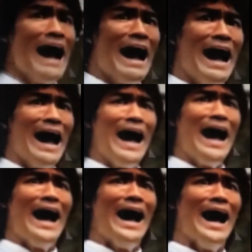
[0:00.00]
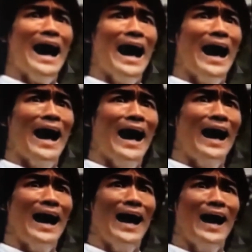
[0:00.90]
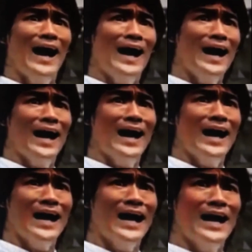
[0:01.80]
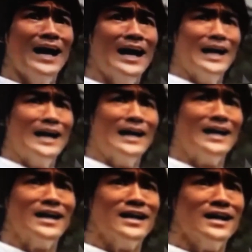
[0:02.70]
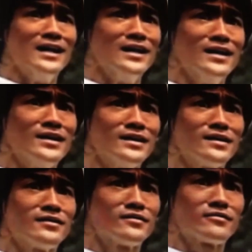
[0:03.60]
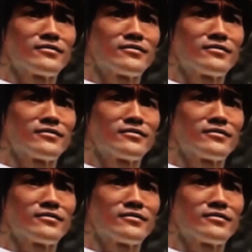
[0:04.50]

Nobody speaks.